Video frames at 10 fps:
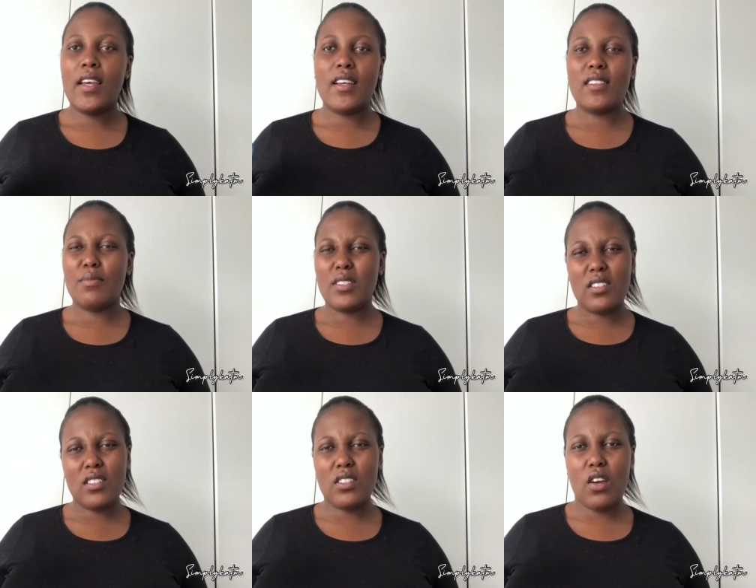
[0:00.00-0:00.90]
it's a
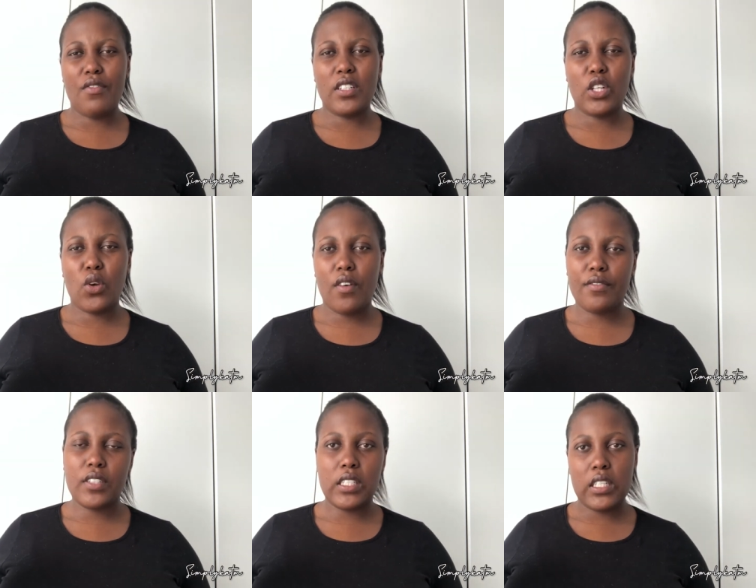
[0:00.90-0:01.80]
bit of an
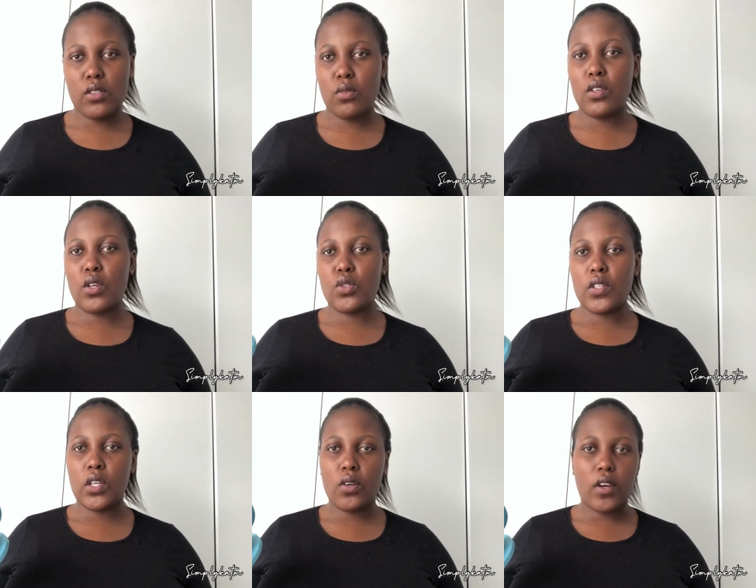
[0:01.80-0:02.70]
inconvenience when you're
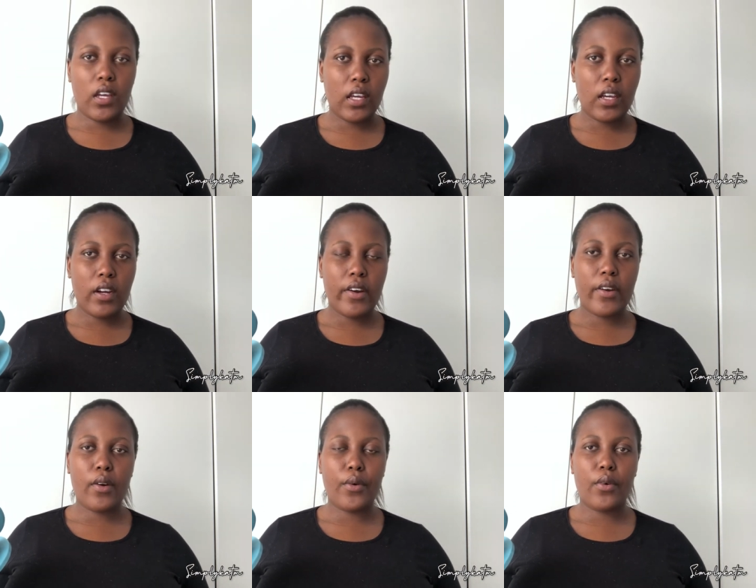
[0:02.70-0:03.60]
doing your hair
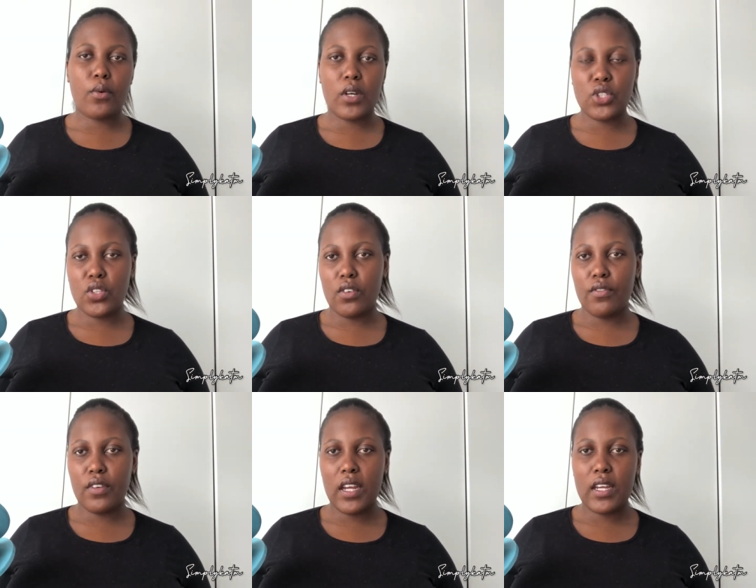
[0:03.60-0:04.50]
or you're washing your
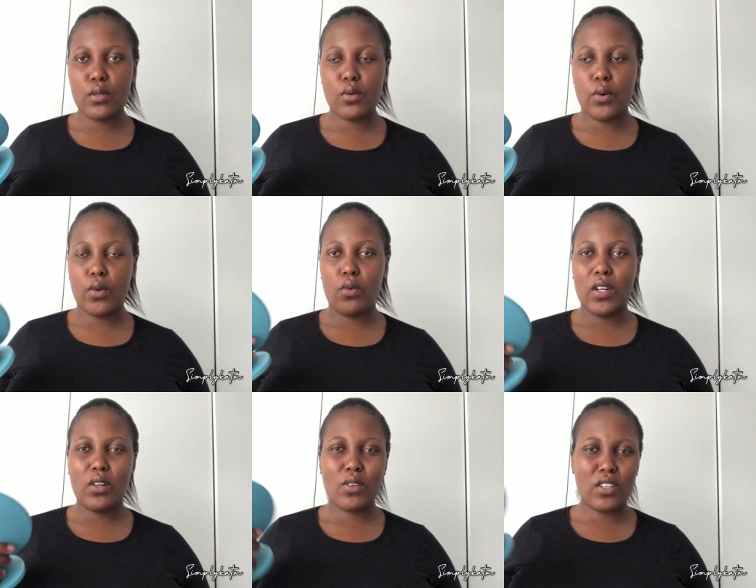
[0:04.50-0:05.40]
face or you
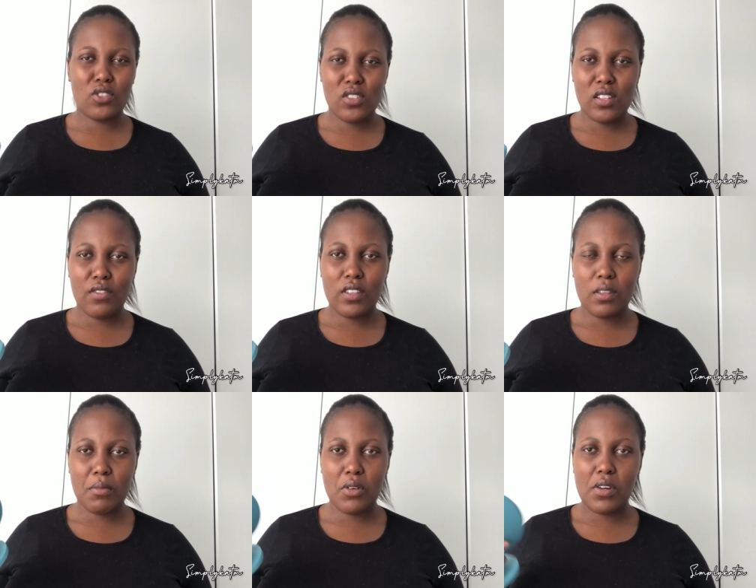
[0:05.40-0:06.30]
want to look at yourself in
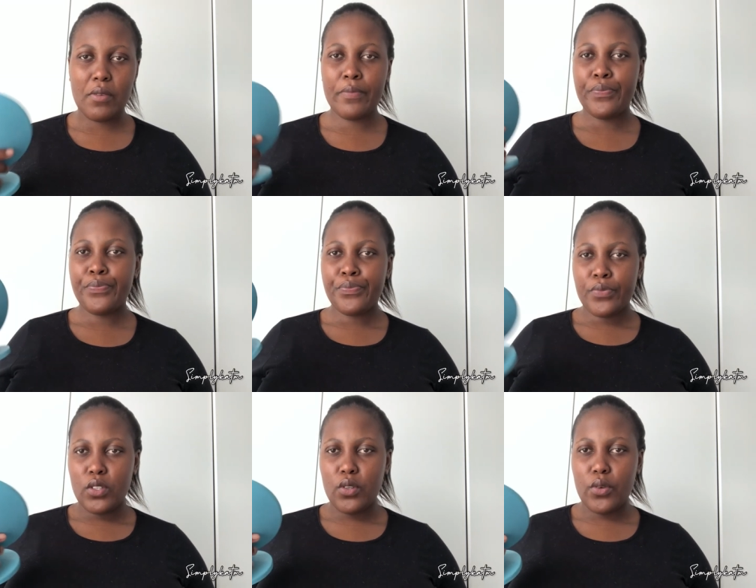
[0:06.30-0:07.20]
the mirror
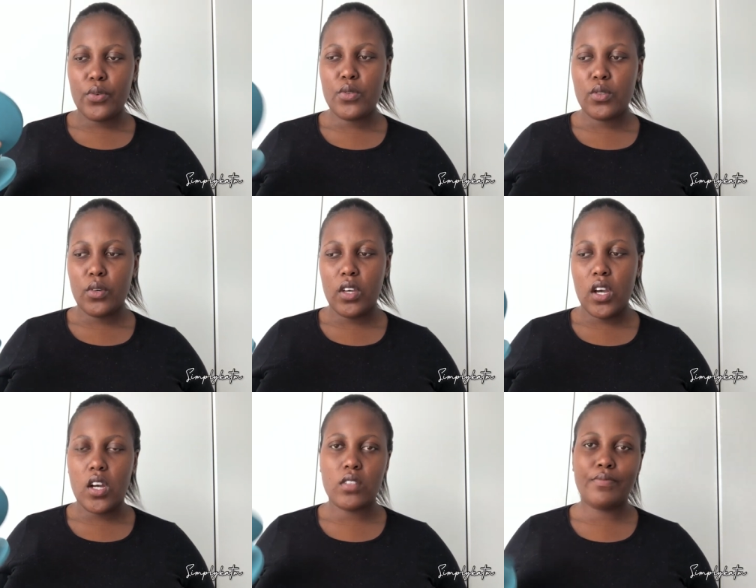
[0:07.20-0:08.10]
you know so
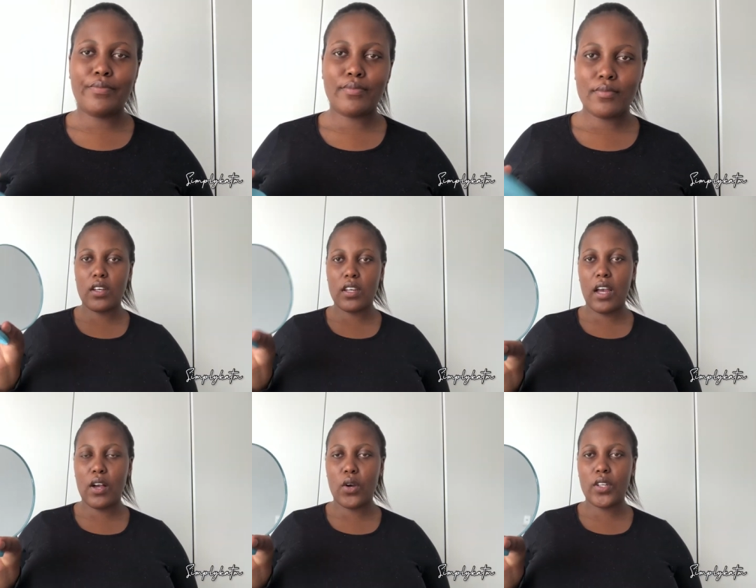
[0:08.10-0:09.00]
yeah
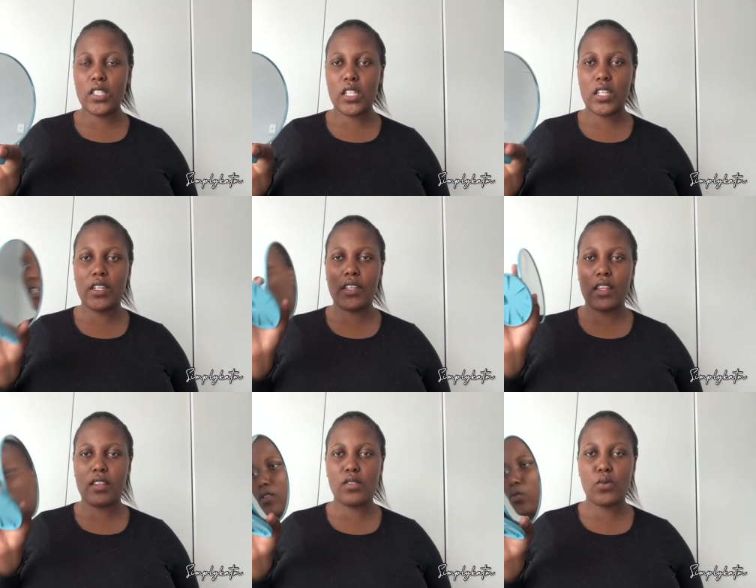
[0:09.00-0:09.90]
I got her
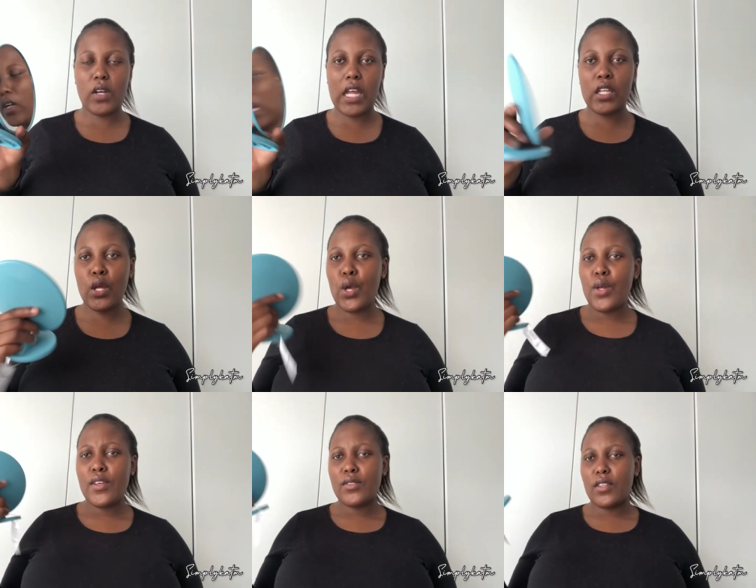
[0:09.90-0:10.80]
this one
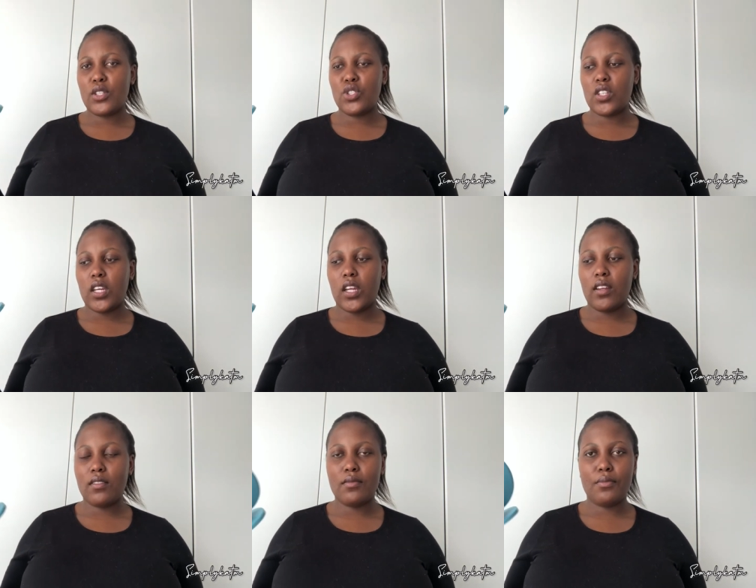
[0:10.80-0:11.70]
so that she can
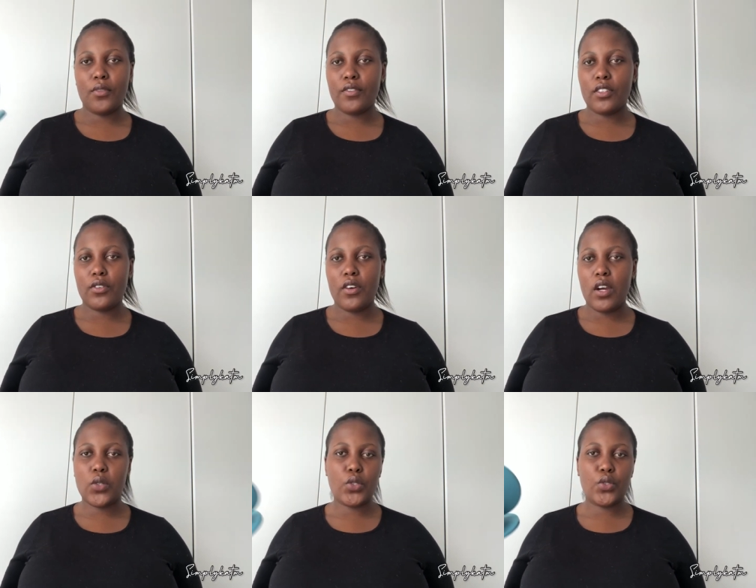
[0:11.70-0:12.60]
move it
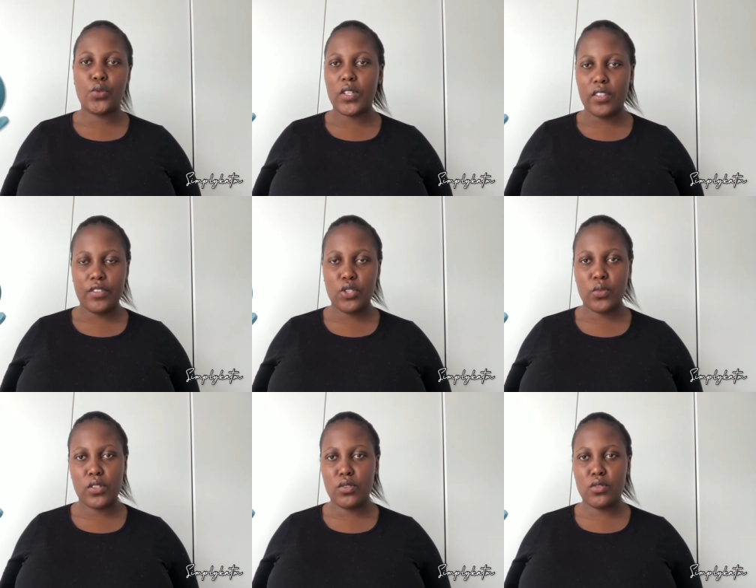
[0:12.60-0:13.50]
around do whatever she
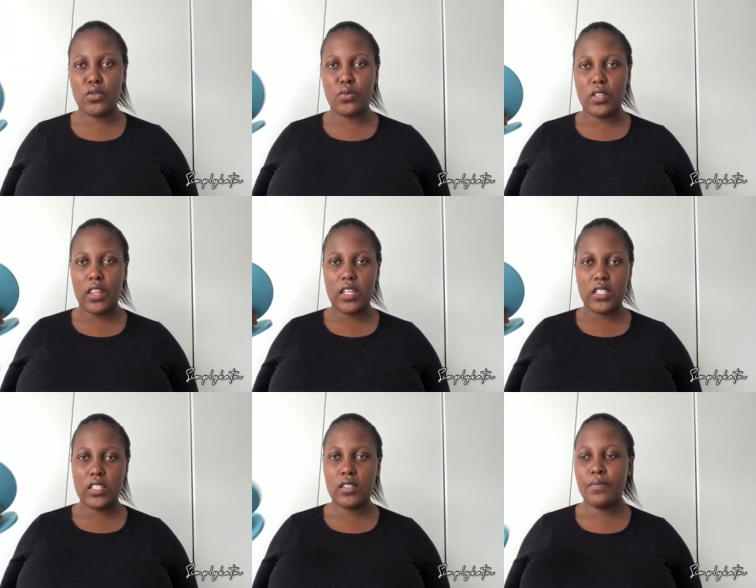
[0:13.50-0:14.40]
wants to do with it